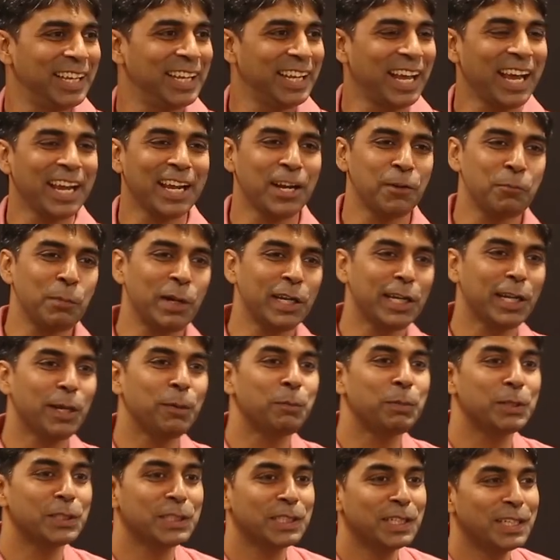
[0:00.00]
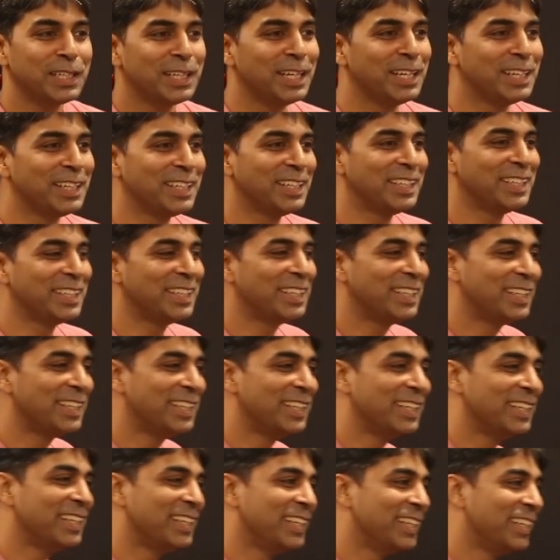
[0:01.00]
I got my 10%,
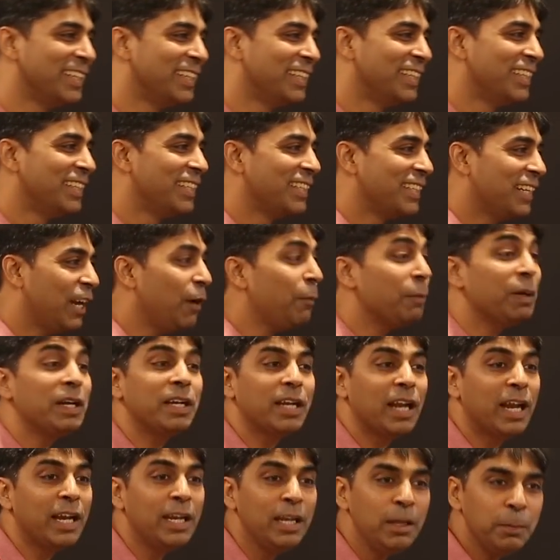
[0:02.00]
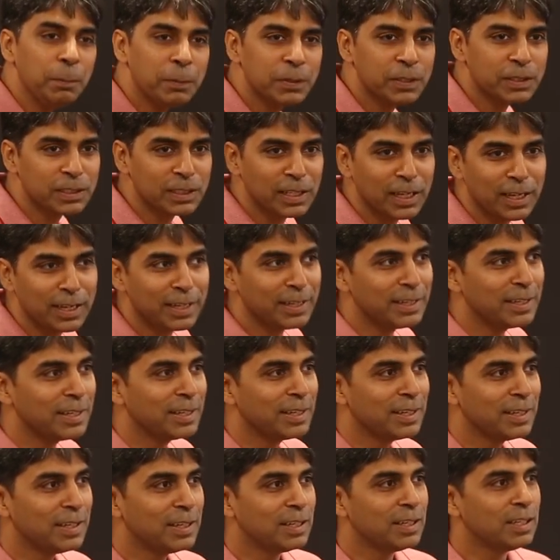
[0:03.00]
right? But 90%
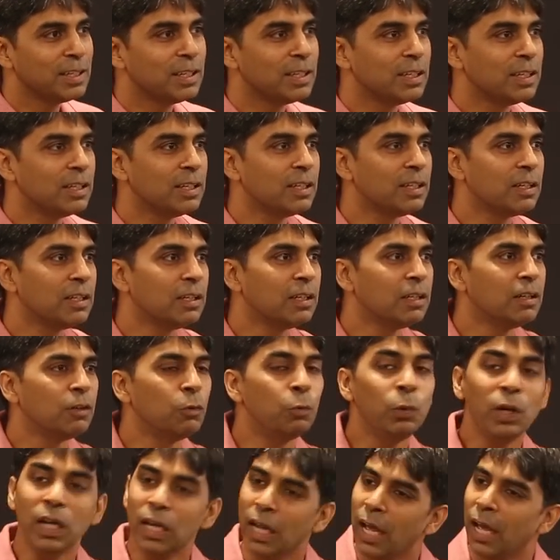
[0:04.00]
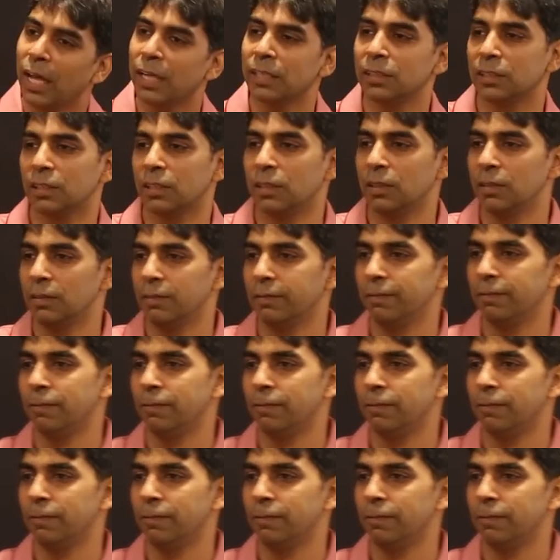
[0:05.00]
will ask,